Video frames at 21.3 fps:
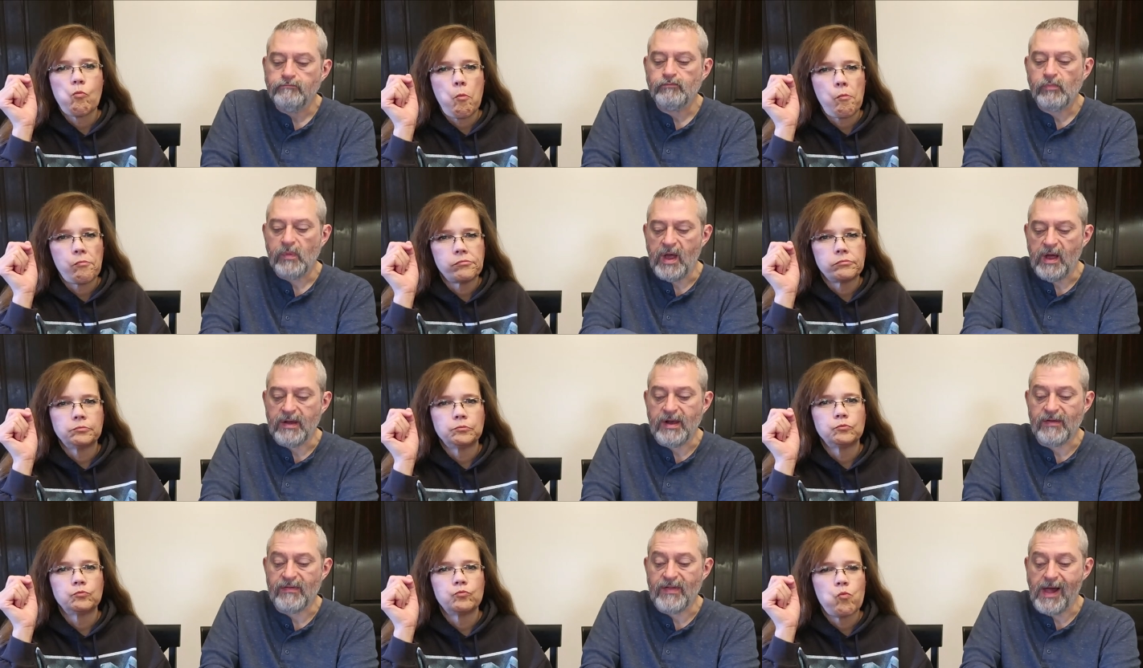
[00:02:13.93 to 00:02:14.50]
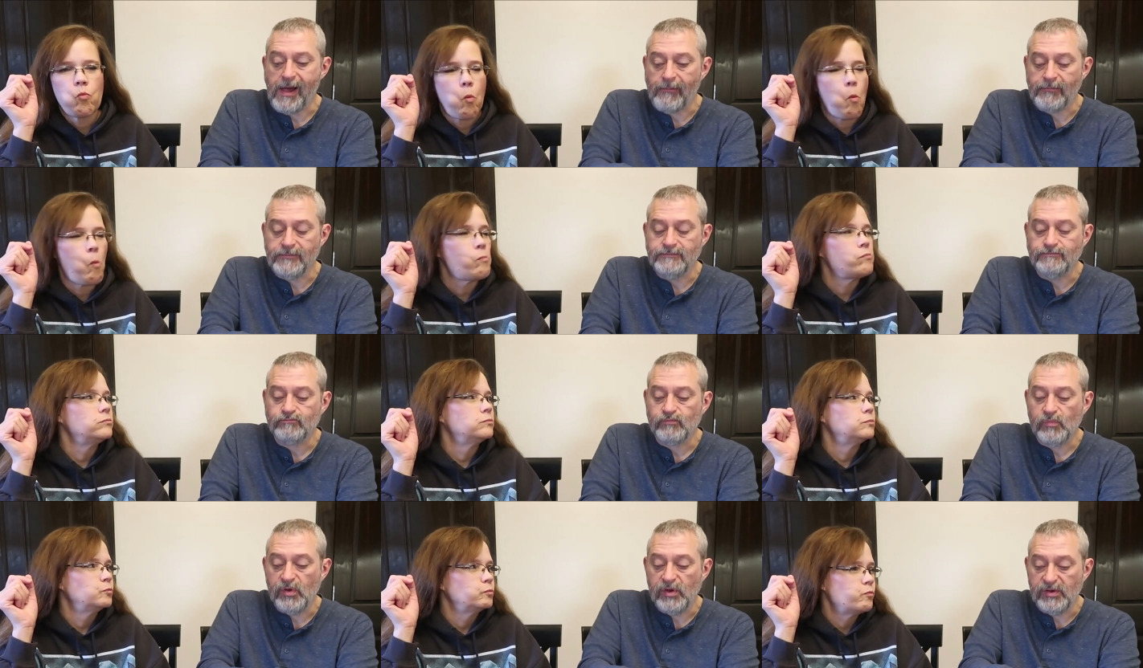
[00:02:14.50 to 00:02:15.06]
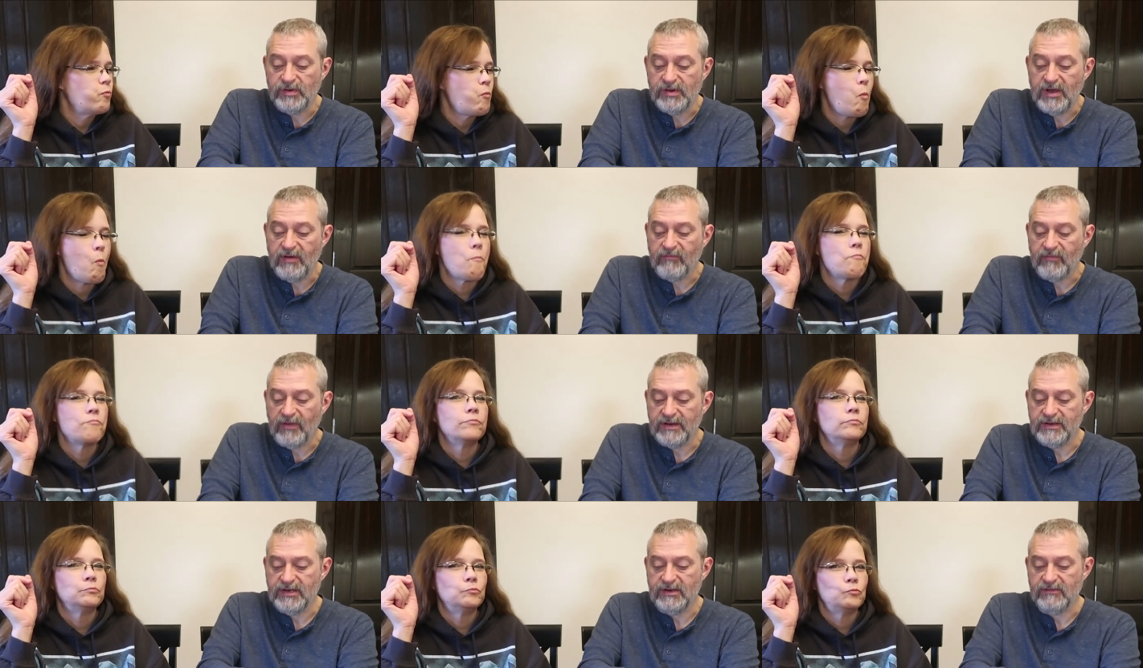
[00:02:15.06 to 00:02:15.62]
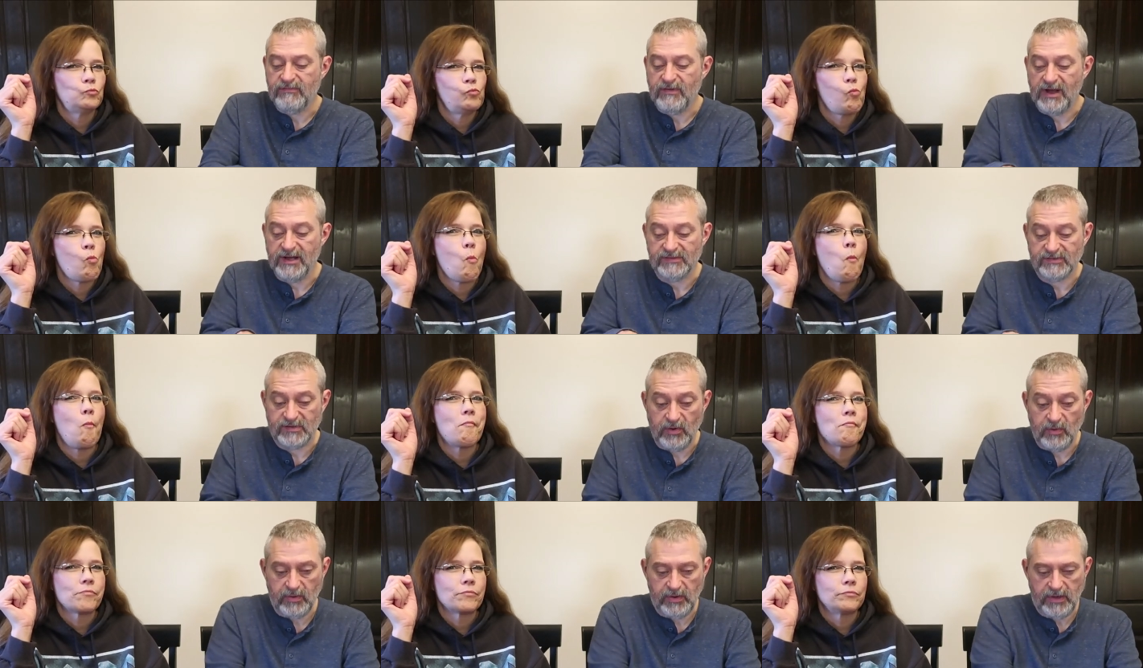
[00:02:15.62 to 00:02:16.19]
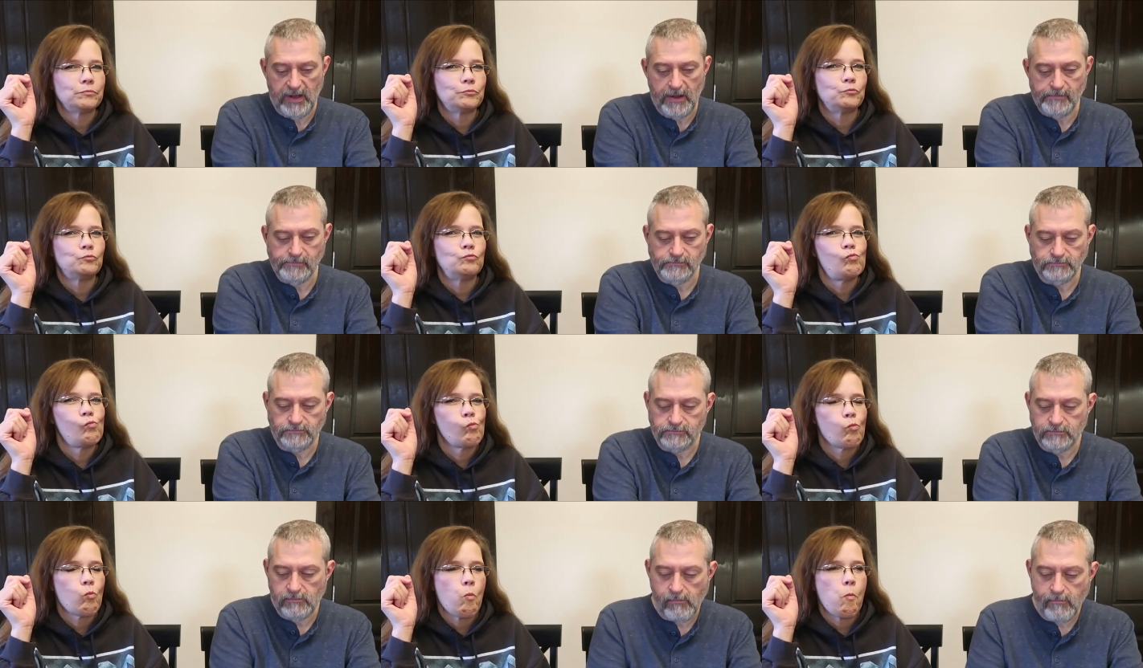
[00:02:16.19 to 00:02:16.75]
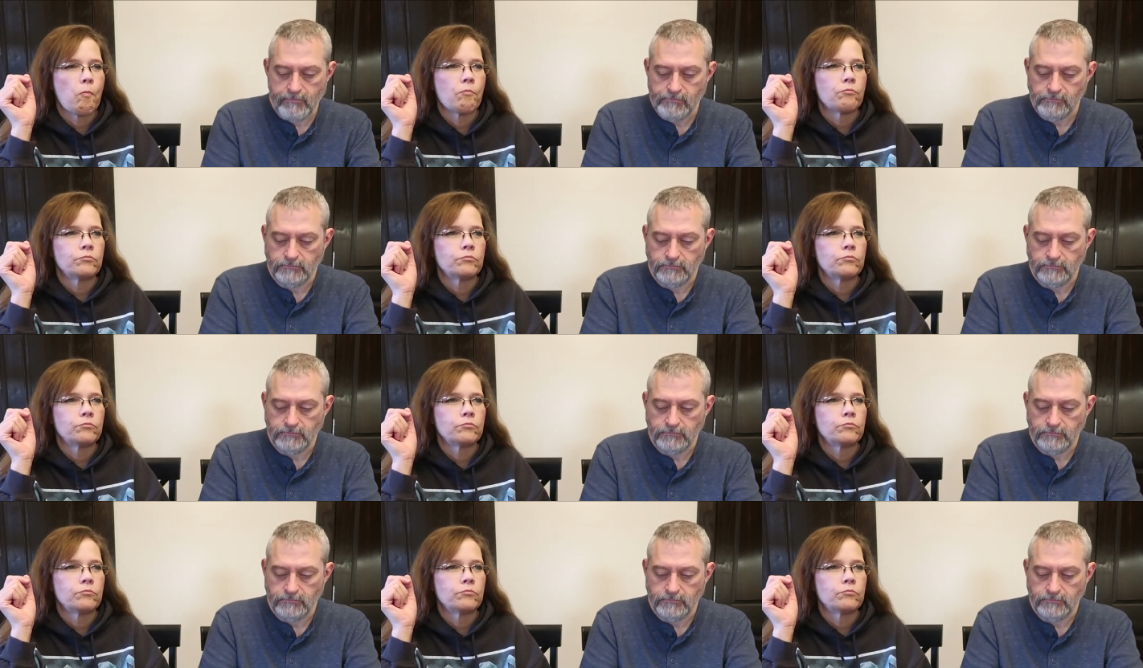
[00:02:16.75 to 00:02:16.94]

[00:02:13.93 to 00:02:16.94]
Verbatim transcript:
Speaker 1: Yeah, now that one, you can definitely identify as coconut.